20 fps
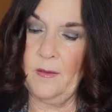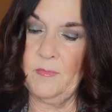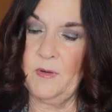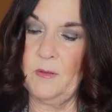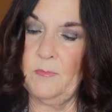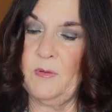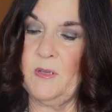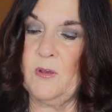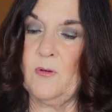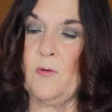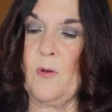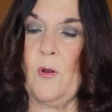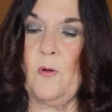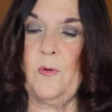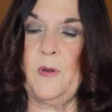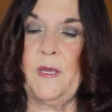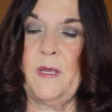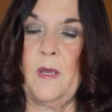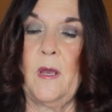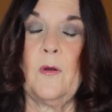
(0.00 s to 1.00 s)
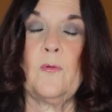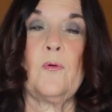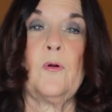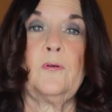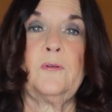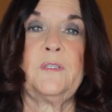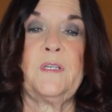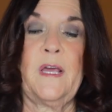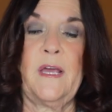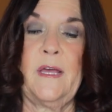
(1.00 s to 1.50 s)
going to be growing
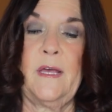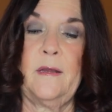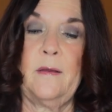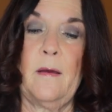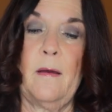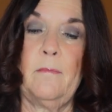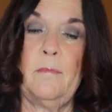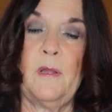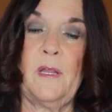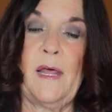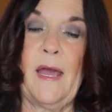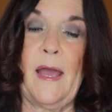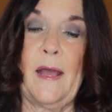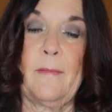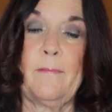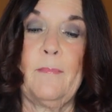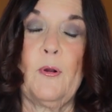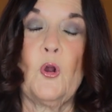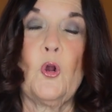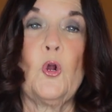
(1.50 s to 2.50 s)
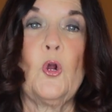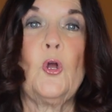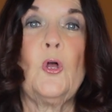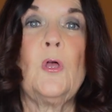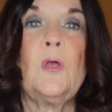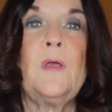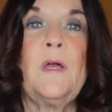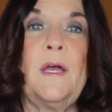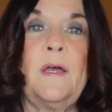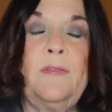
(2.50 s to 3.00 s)
Roseanne Black
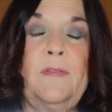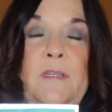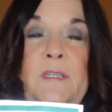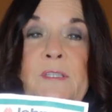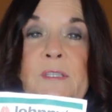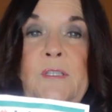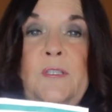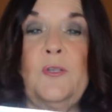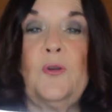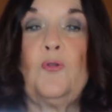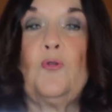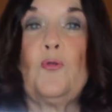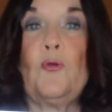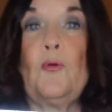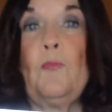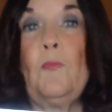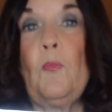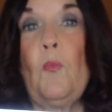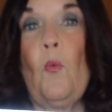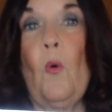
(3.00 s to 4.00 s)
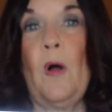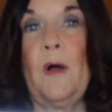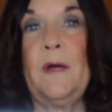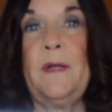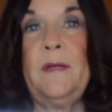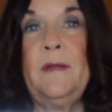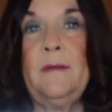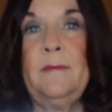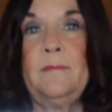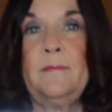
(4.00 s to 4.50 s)
Pearl, and this is a group
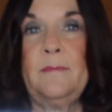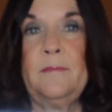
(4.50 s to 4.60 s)
1.